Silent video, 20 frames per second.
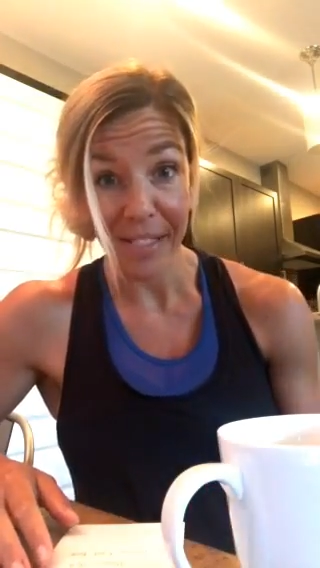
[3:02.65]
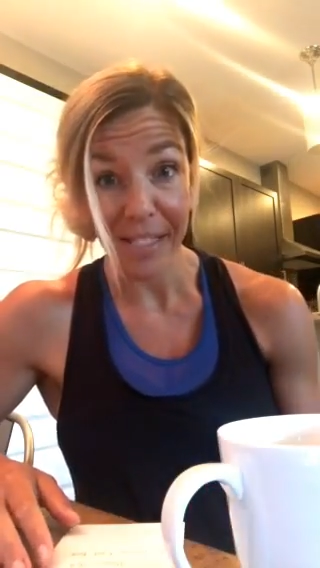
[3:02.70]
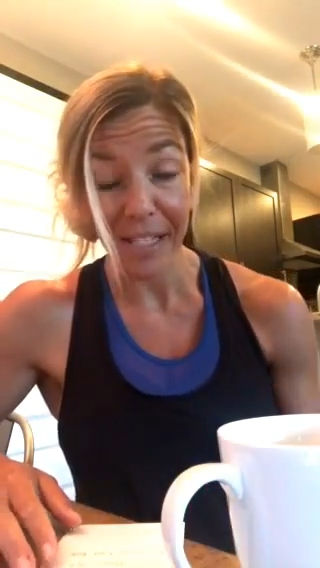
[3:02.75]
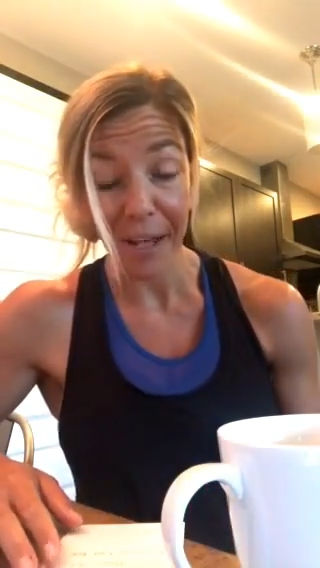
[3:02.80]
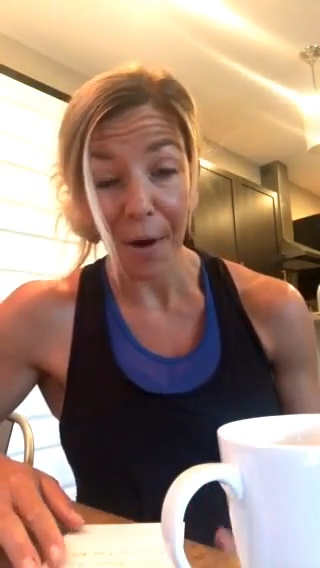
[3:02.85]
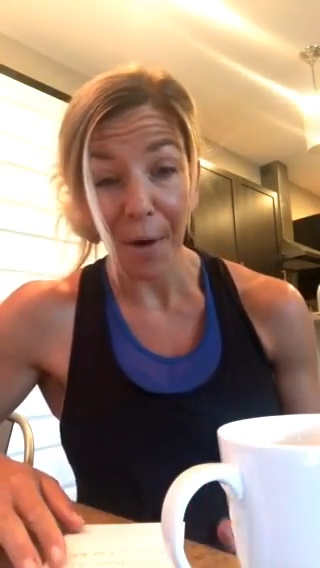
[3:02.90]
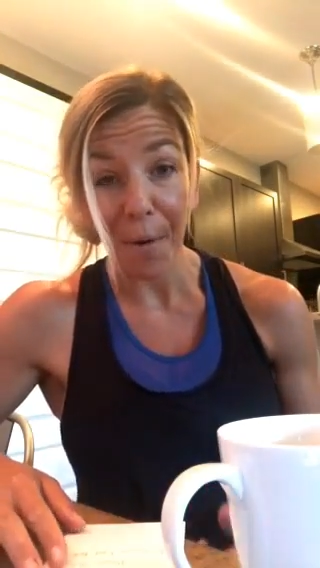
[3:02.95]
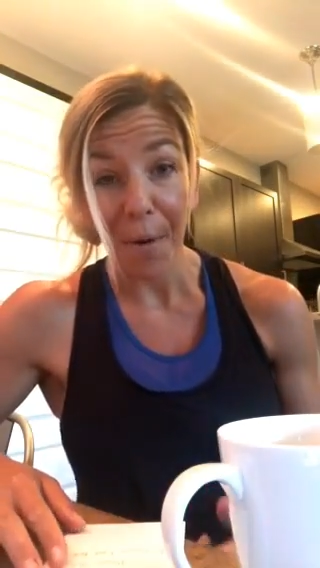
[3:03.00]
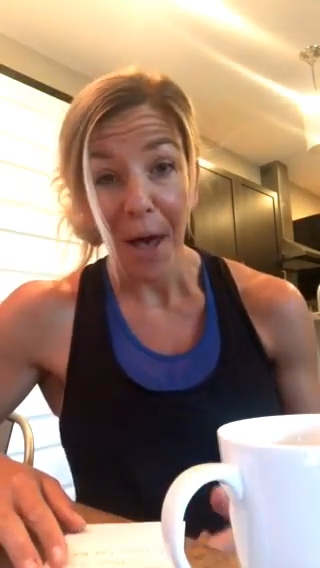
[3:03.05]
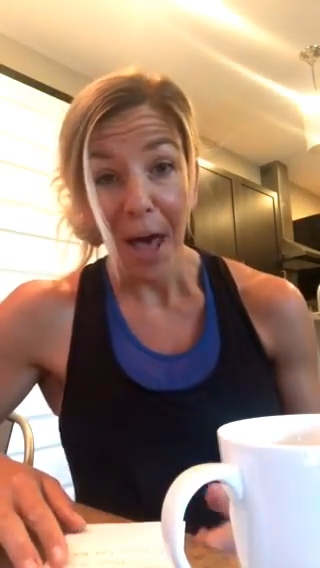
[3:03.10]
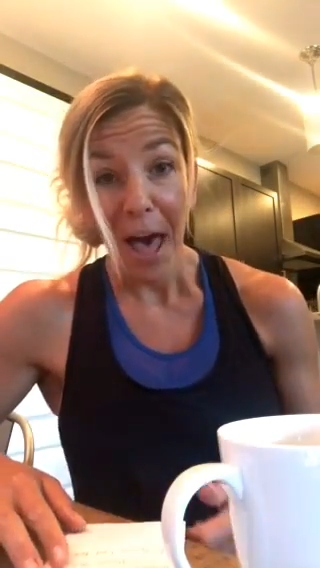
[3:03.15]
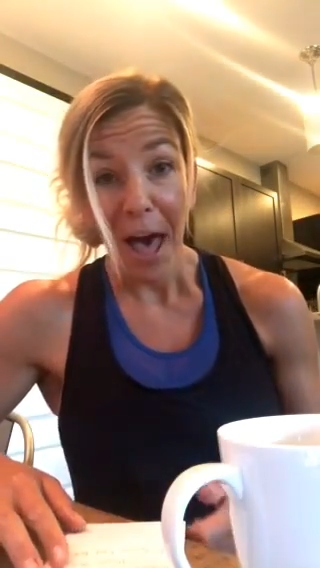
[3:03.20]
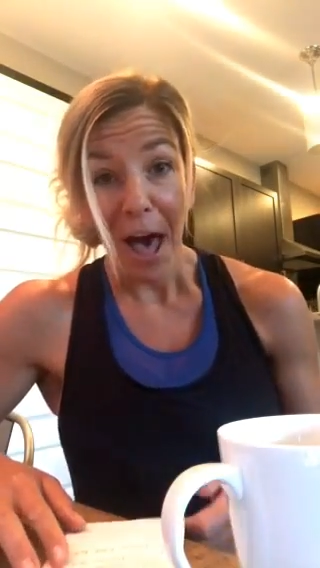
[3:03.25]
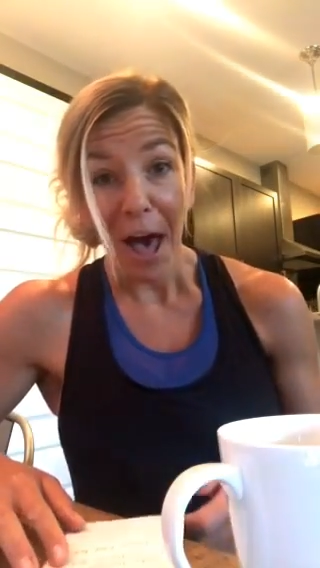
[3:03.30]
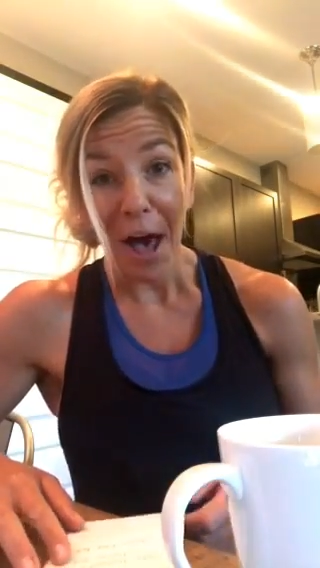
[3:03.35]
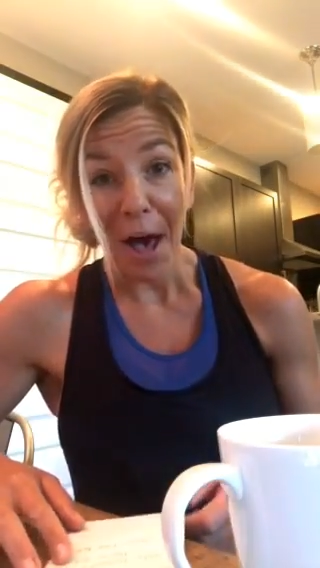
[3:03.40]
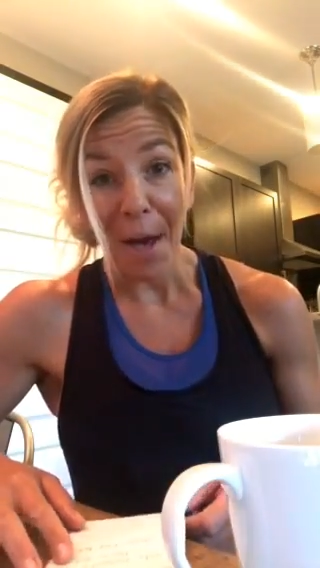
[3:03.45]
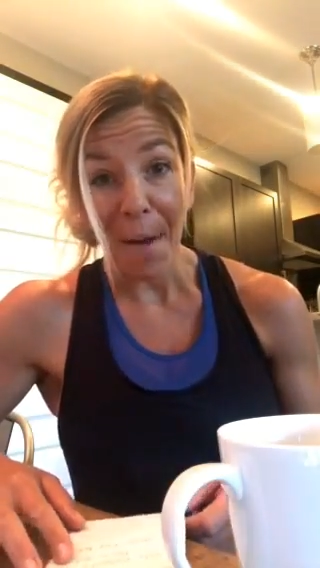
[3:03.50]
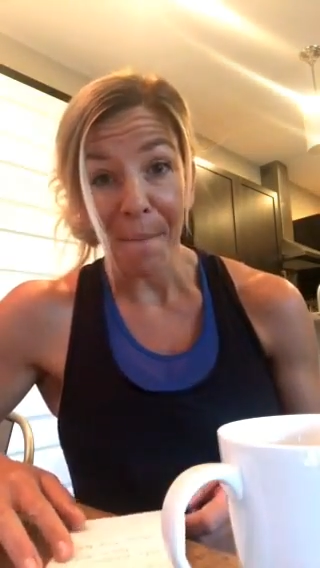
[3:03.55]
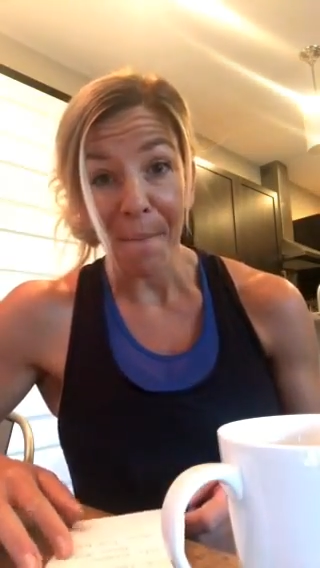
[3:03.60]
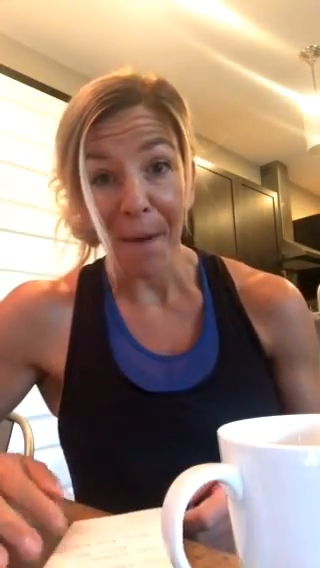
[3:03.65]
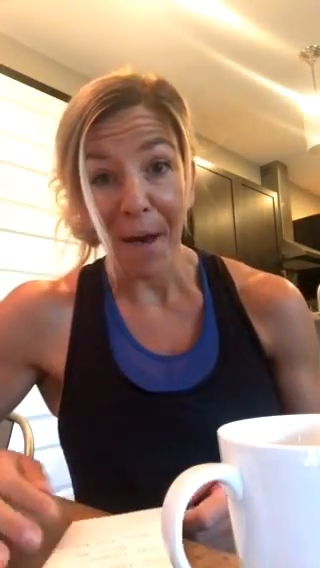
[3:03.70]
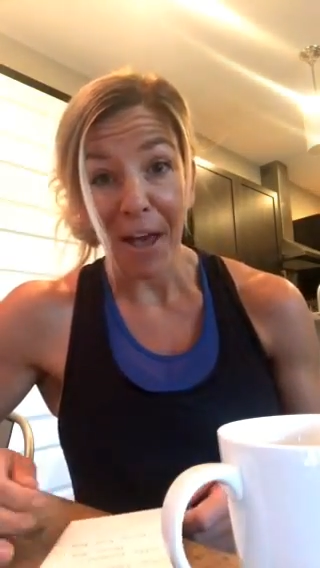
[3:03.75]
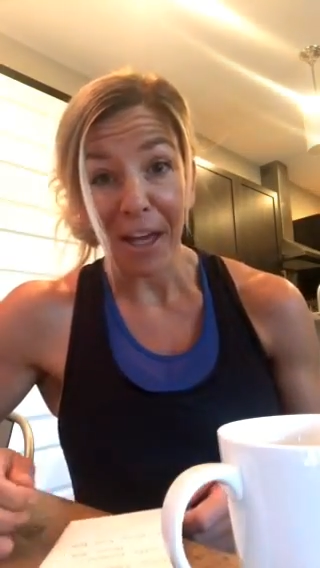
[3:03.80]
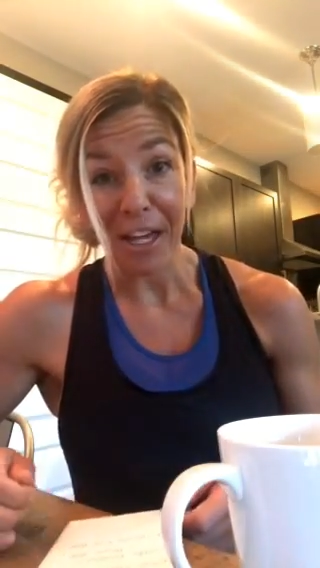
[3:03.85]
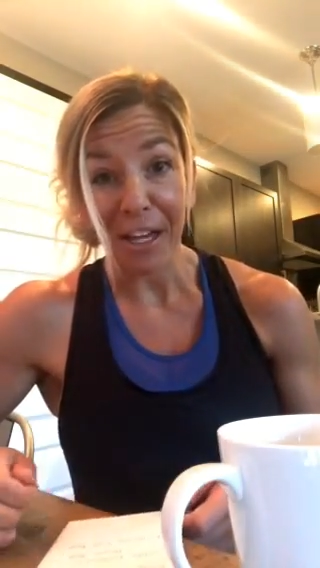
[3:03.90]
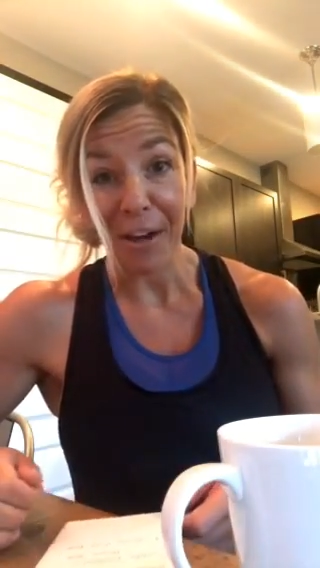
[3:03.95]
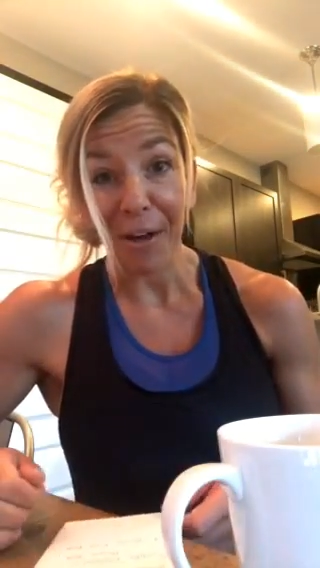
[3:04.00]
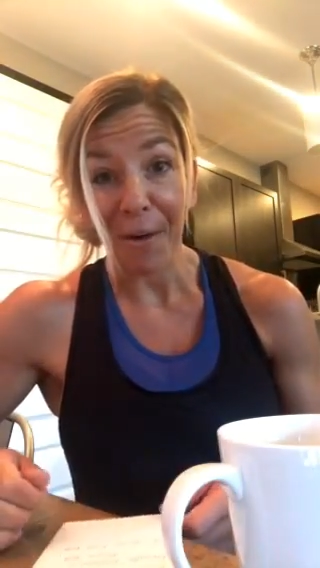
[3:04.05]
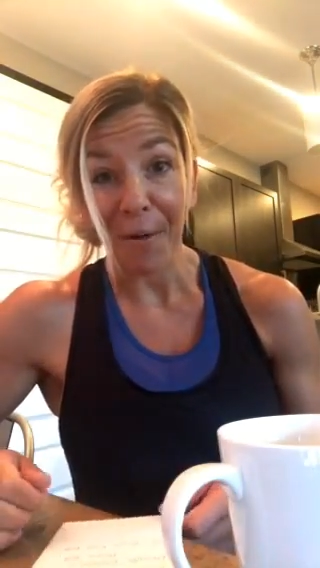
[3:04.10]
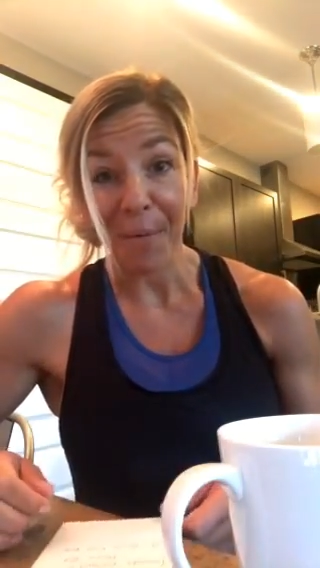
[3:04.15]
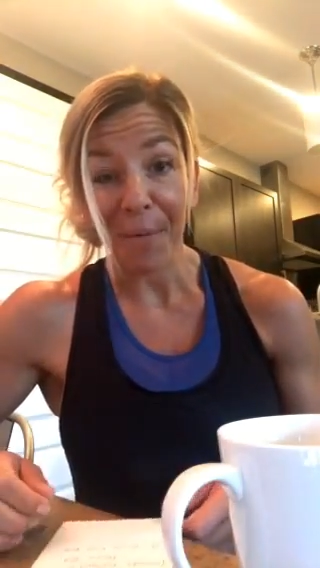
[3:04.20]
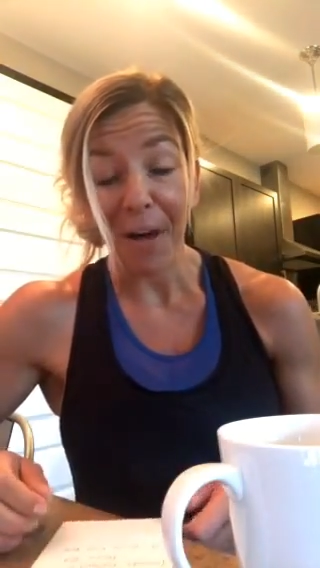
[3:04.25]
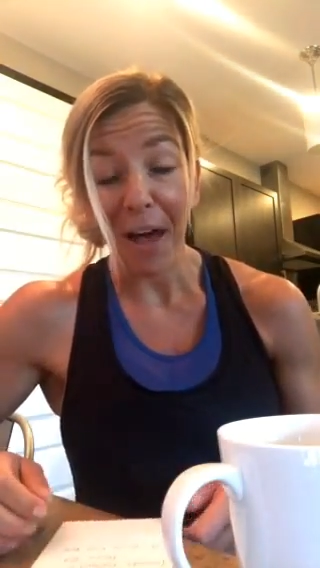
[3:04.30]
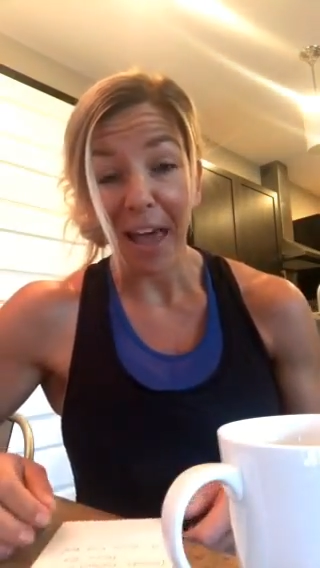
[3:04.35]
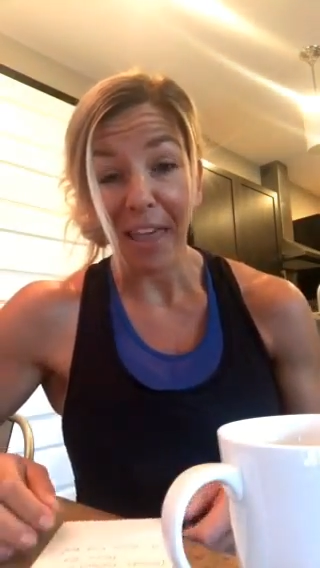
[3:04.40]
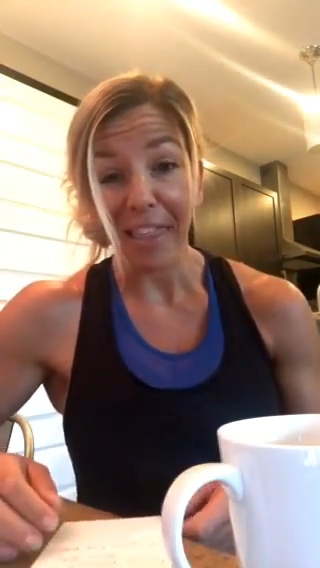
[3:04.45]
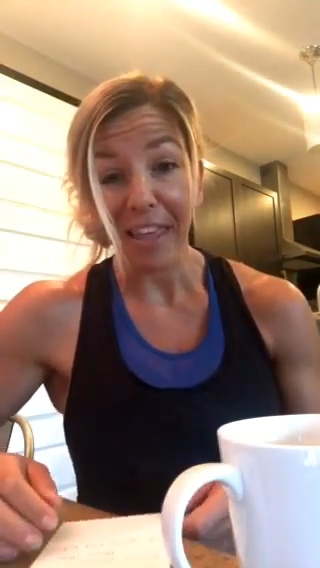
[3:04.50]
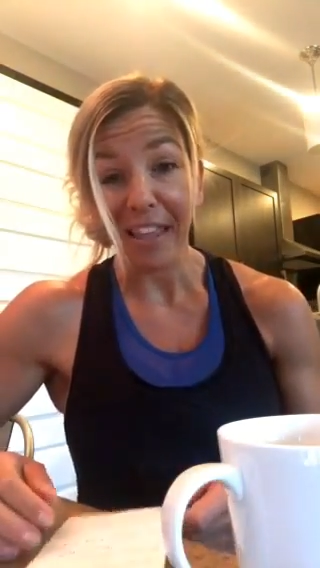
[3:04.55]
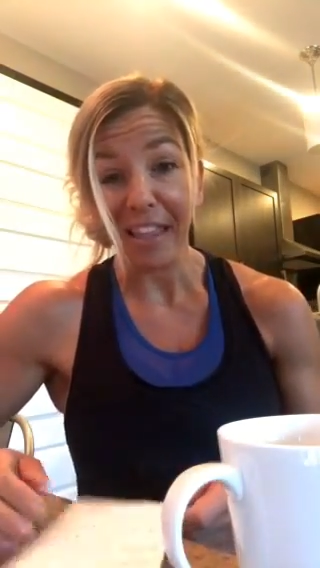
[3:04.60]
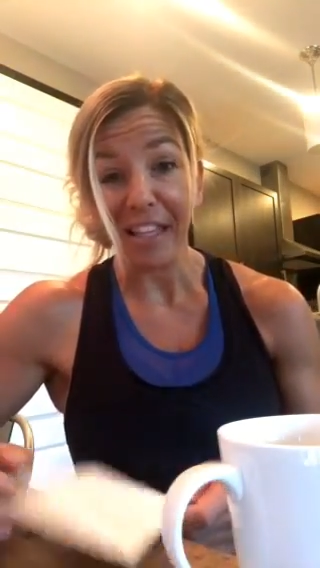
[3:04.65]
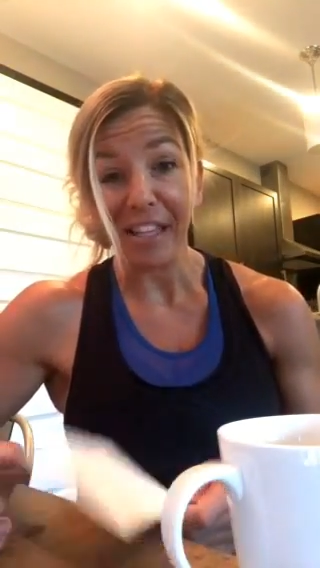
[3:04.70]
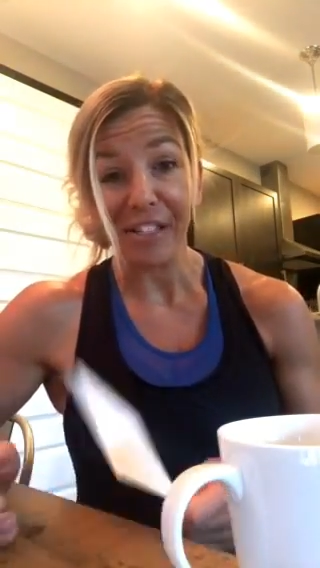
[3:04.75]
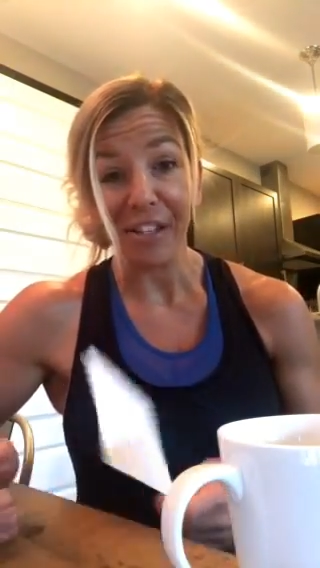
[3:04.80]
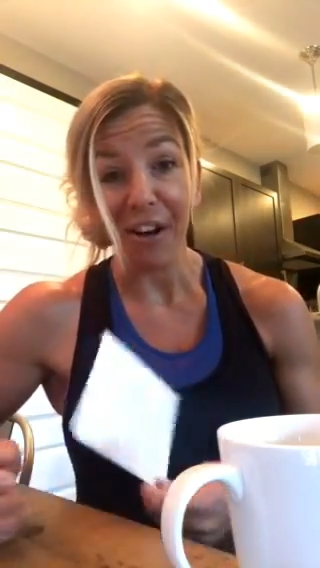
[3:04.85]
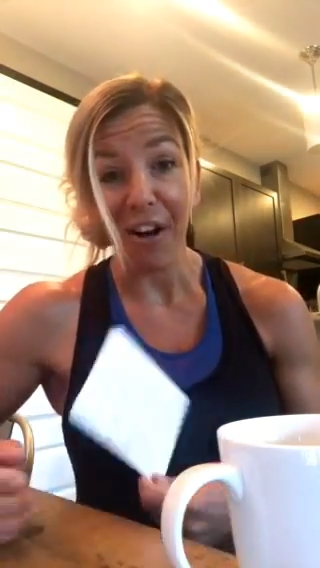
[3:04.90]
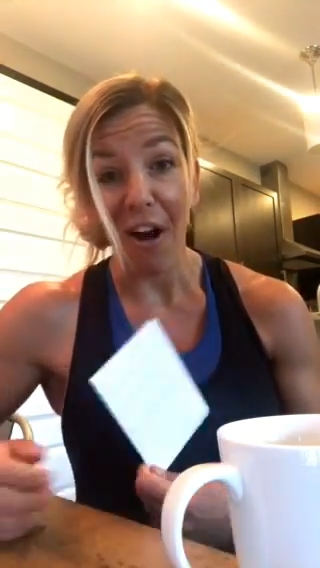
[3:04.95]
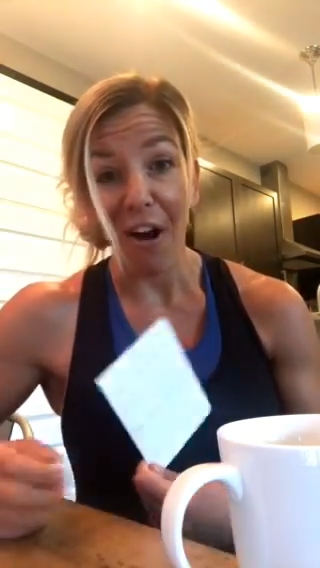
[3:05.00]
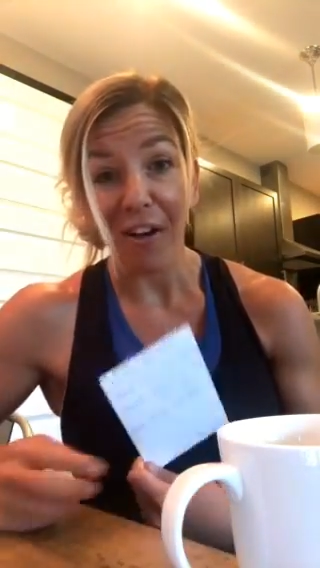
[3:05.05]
So, I think these are